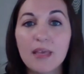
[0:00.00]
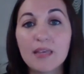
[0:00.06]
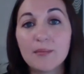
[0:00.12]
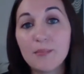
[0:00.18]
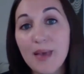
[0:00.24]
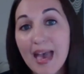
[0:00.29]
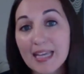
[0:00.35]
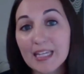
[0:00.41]

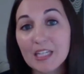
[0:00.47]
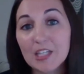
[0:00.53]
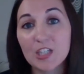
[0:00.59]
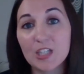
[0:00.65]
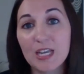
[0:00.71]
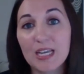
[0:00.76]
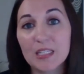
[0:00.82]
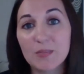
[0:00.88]
in
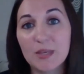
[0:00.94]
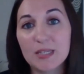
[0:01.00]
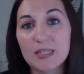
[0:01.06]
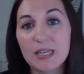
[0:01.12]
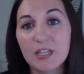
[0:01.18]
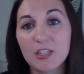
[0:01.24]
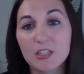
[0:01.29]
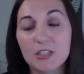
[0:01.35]
managing
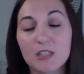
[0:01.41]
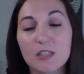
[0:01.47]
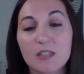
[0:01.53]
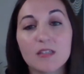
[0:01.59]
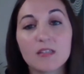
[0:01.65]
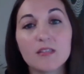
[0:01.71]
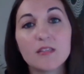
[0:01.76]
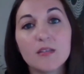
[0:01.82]

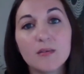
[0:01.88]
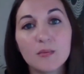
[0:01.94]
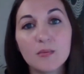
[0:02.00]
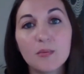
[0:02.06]
expectations,